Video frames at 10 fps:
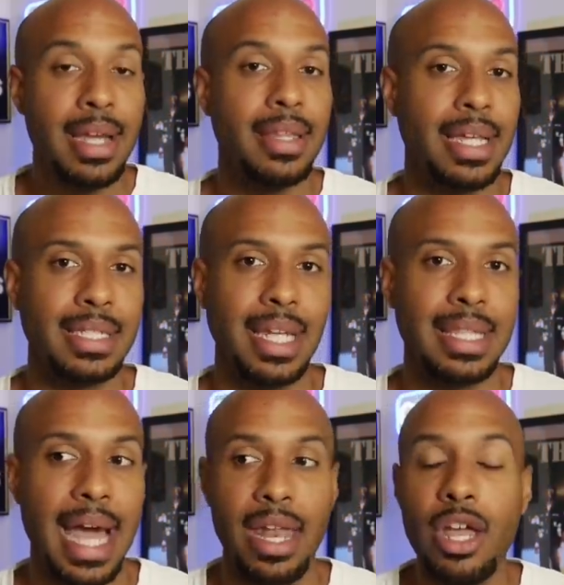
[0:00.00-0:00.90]
Things like
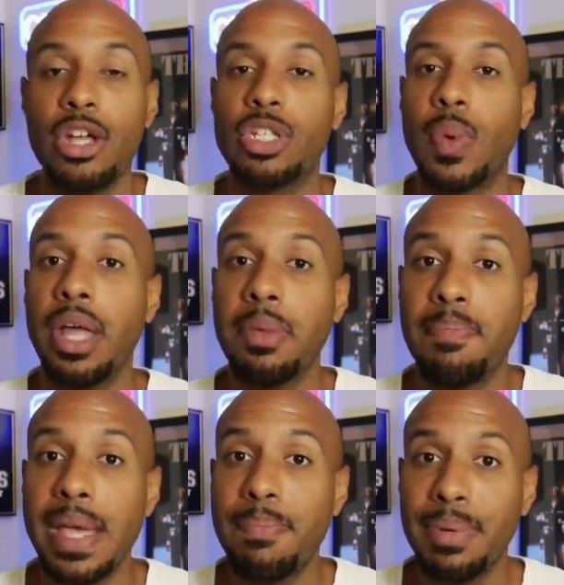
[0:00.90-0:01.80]
that. So while the
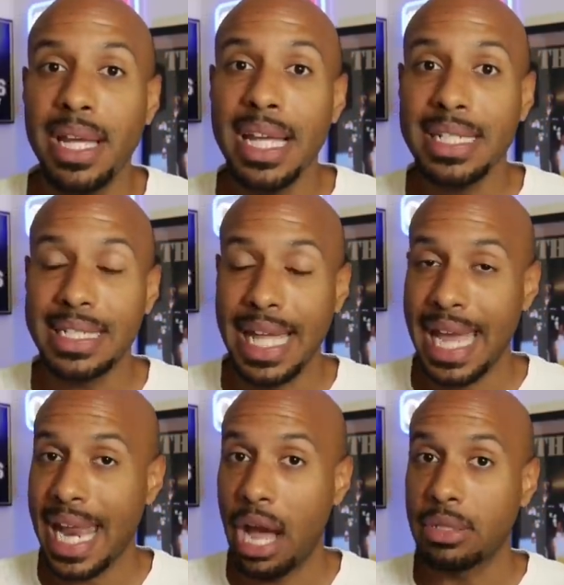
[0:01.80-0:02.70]
big plays
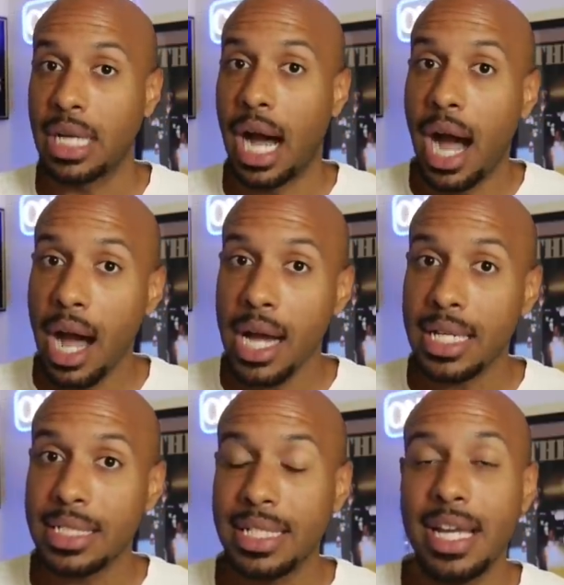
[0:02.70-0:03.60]
stand out to
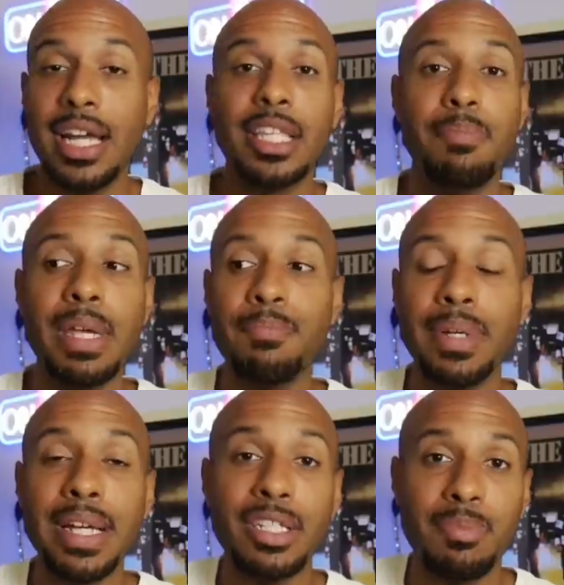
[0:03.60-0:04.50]
us, the big
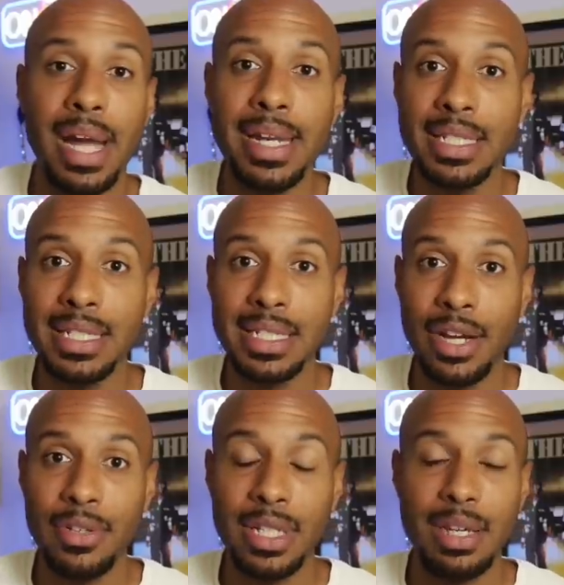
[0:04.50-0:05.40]
plays might not
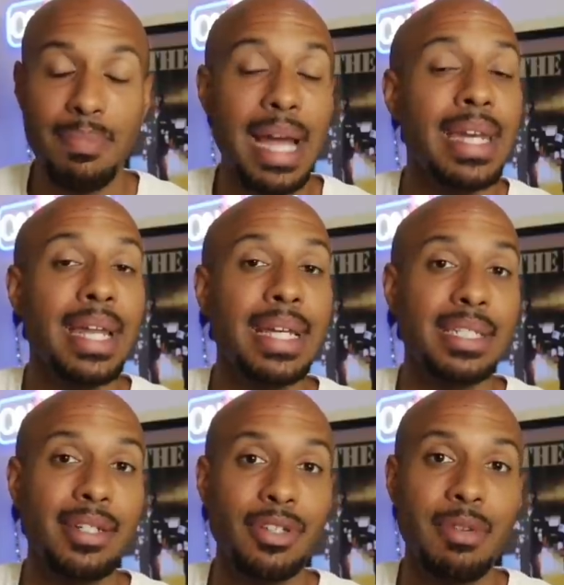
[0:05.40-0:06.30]

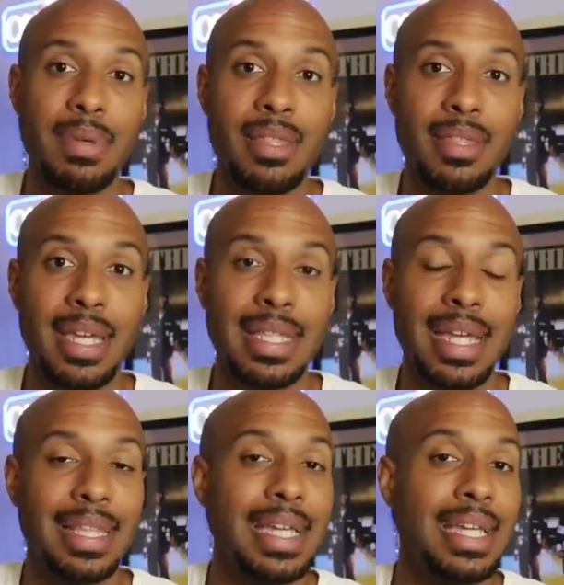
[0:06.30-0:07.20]
necessarily be the thing
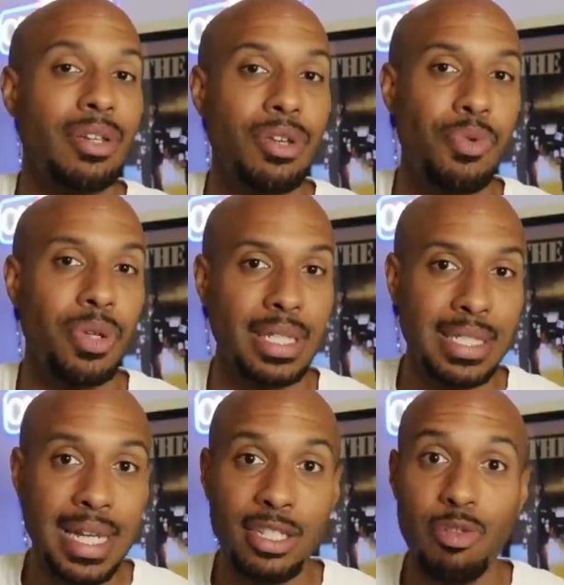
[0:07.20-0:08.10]
that lead the New Orleans
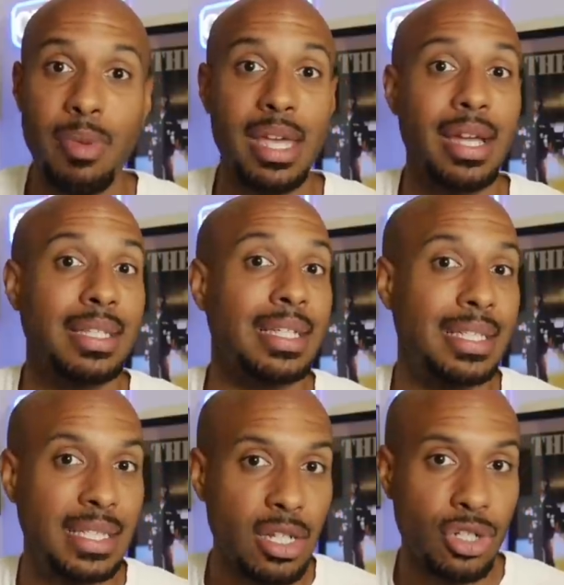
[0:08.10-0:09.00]
Saints to making a
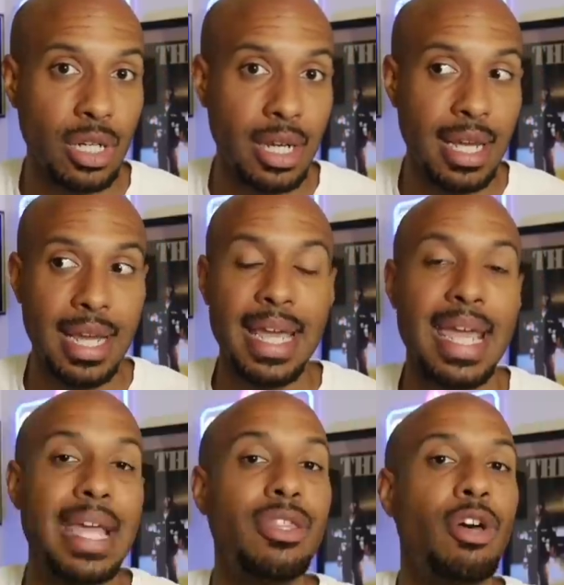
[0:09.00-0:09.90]
decision
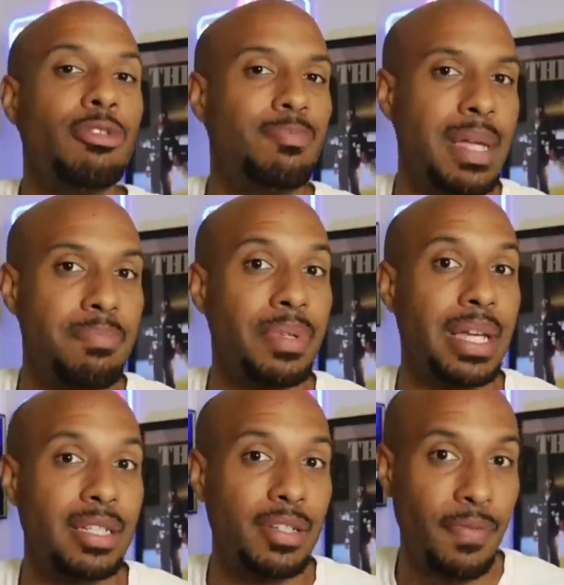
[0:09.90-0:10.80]
in those big
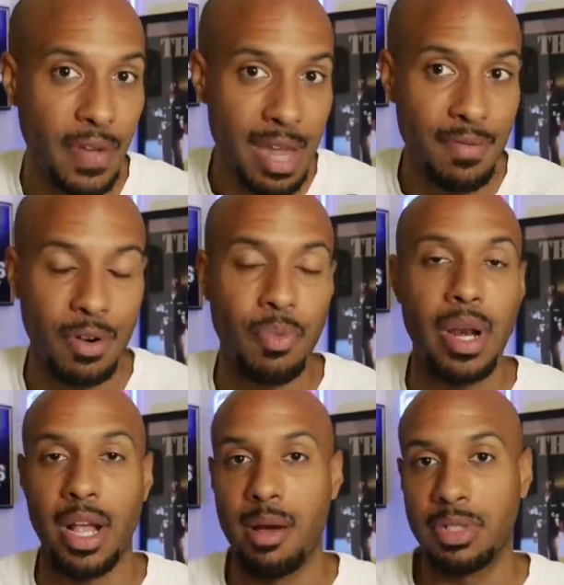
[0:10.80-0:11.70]
plays' favor when
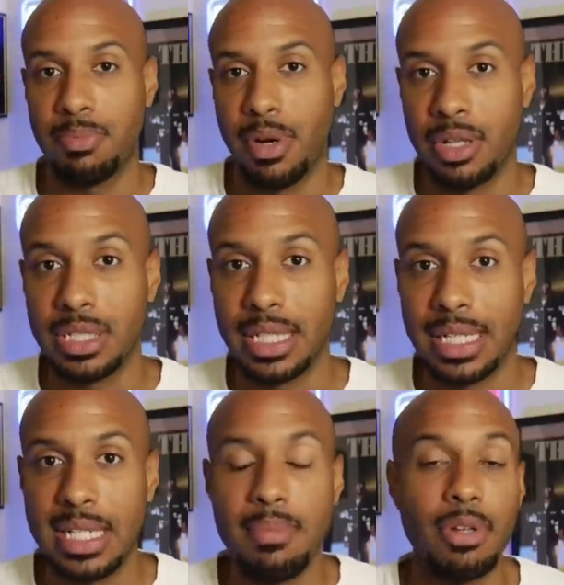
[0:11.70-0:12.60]
it comes to Paulson
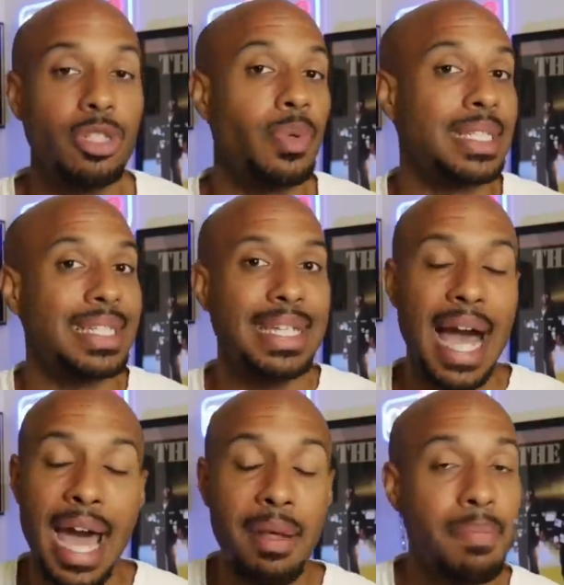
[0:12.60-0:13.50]
Adebo. So it's
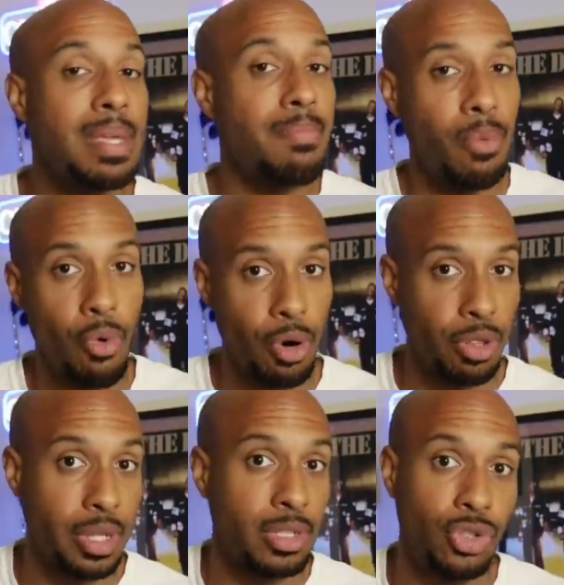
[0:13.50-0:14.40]
got to be more
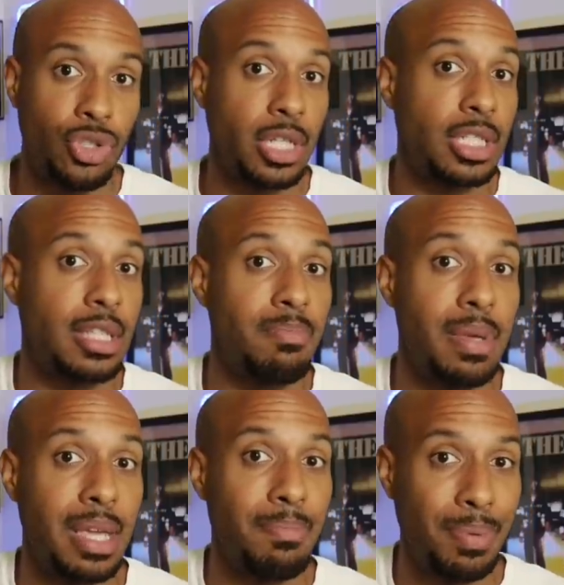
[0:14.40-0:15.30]
than just the
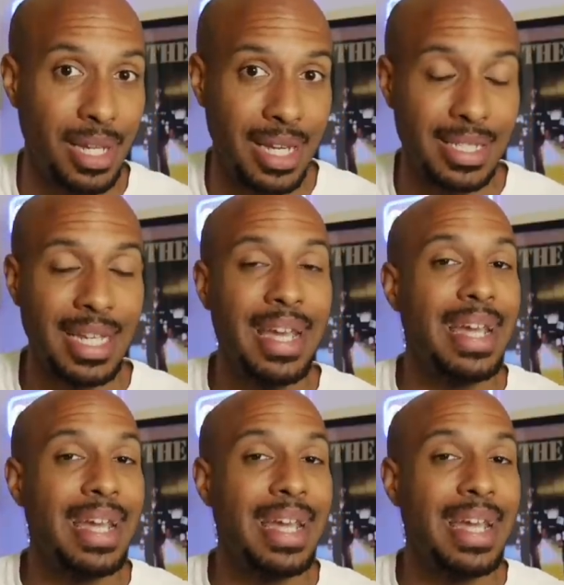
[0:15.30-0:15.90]
big plays.